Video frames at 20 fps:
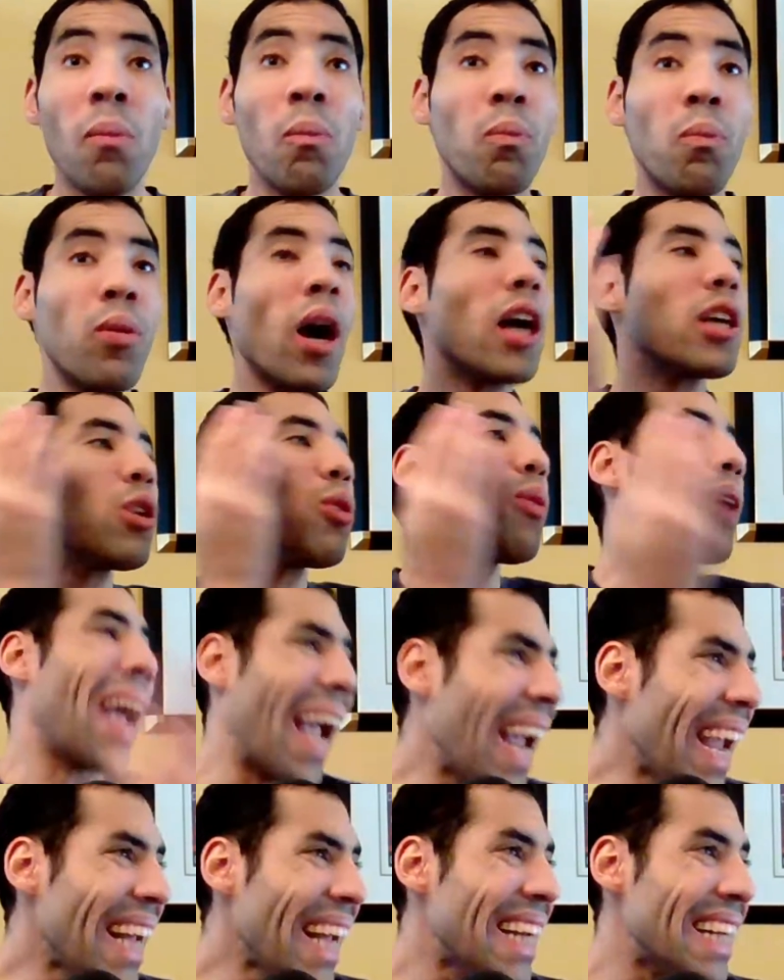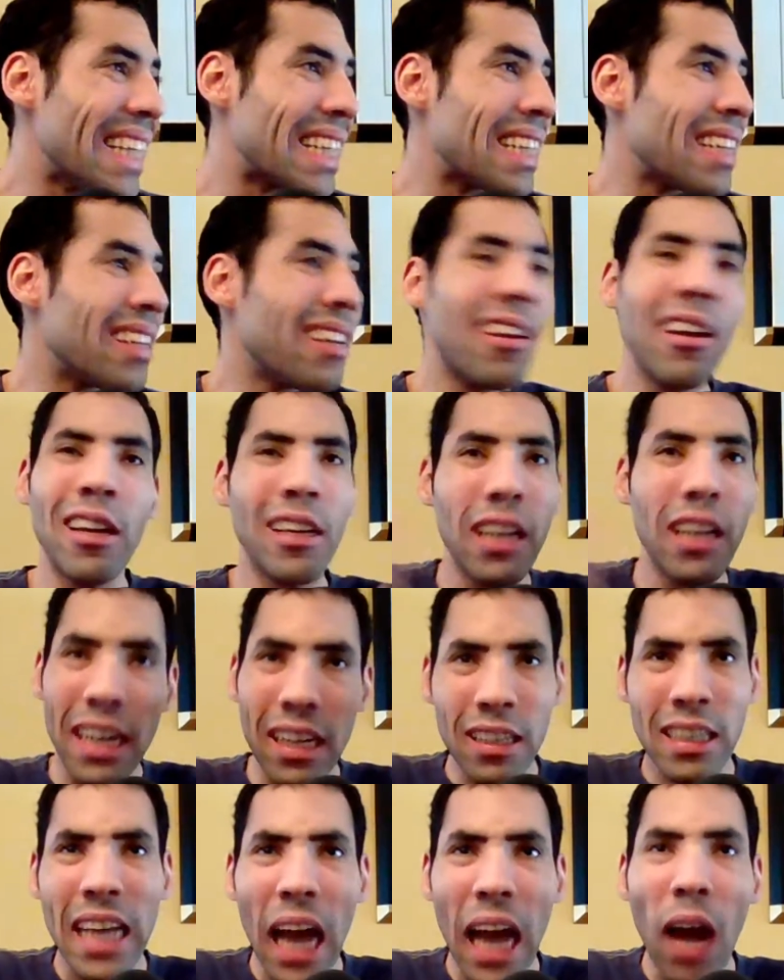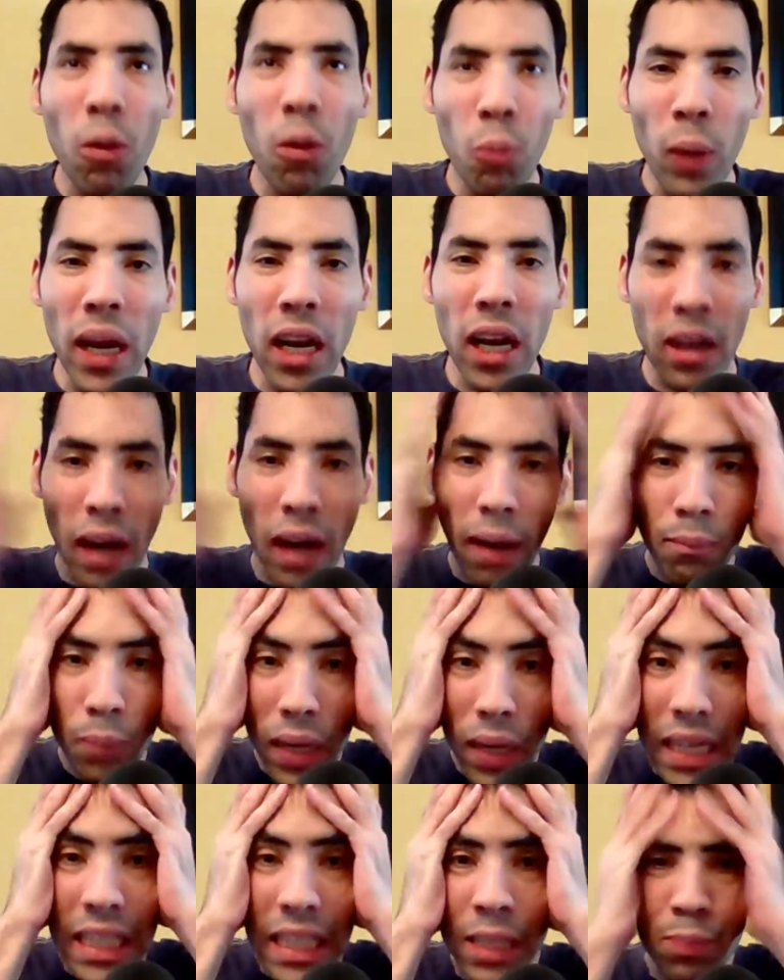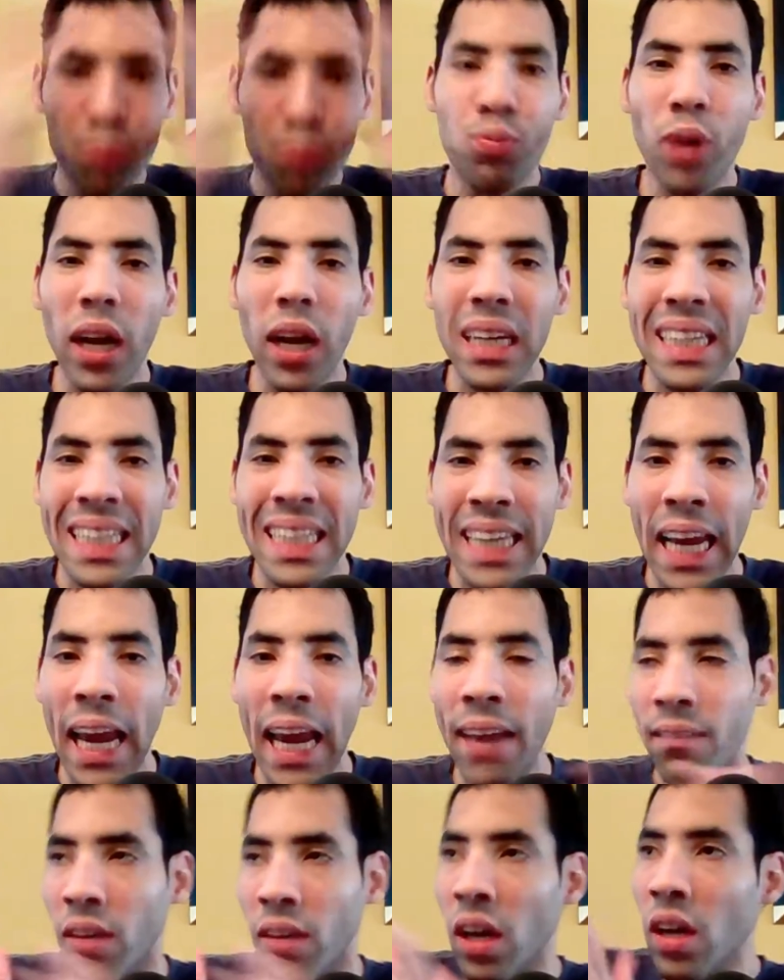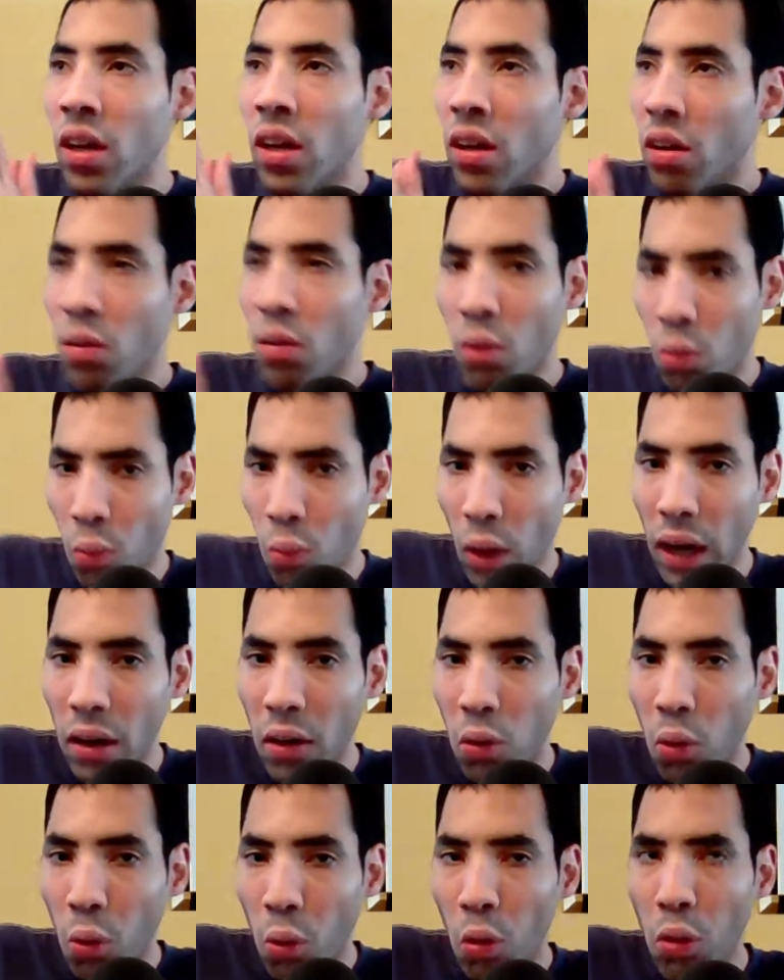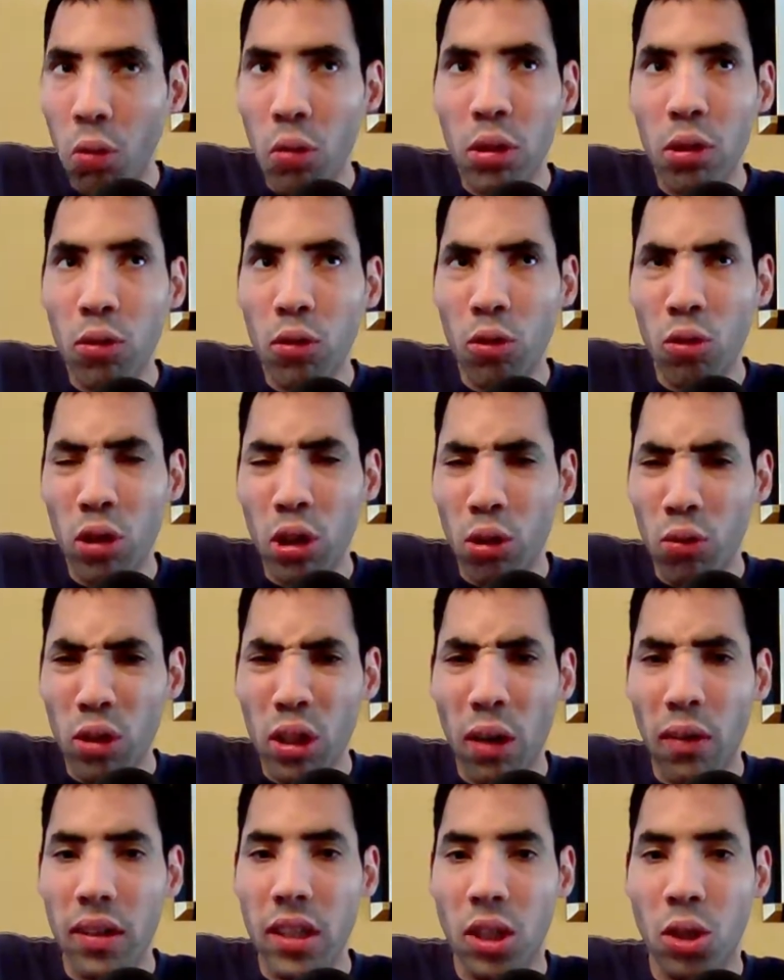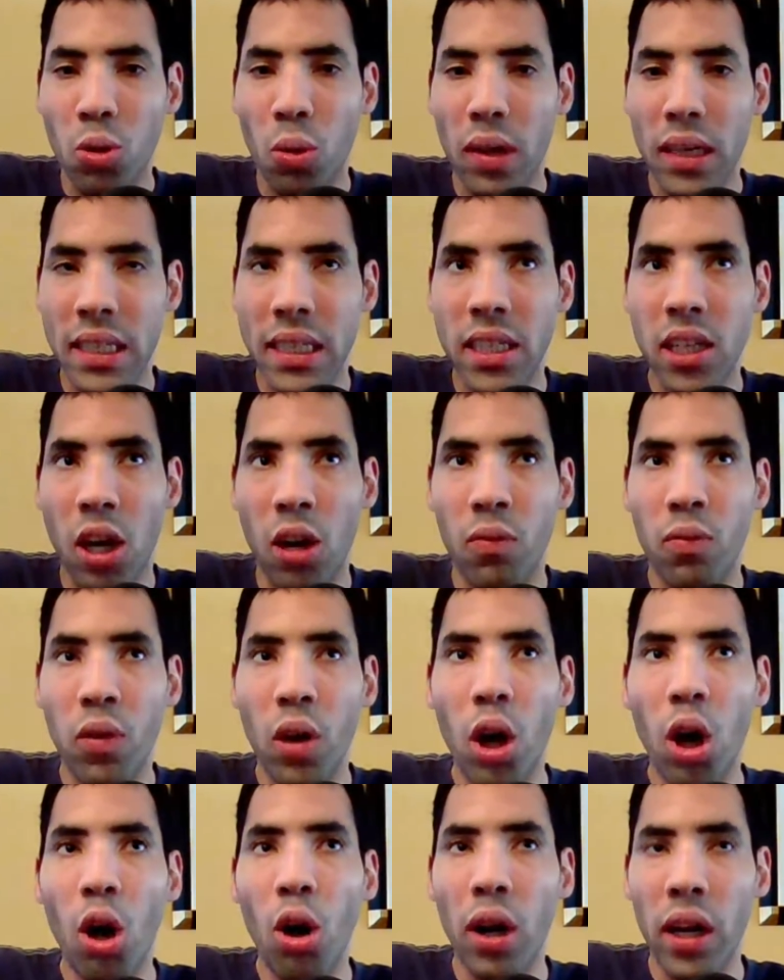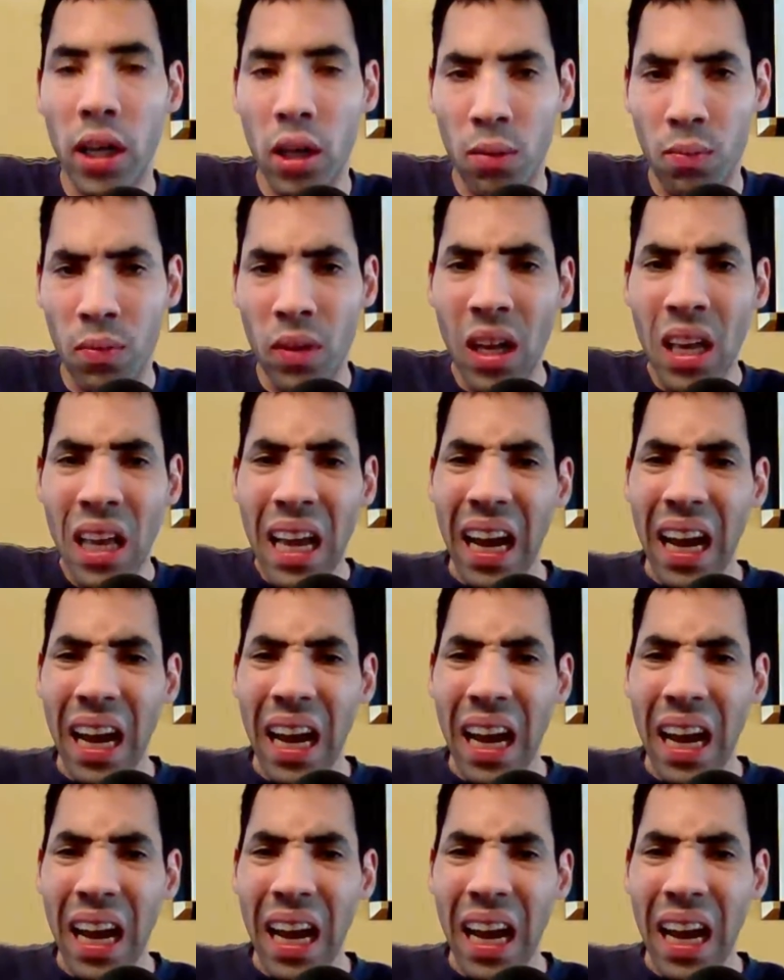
but I also hate it. It's kind of weird. I'm being split in this game. Wait, what, what, what, what's about the story itself? Alright, um.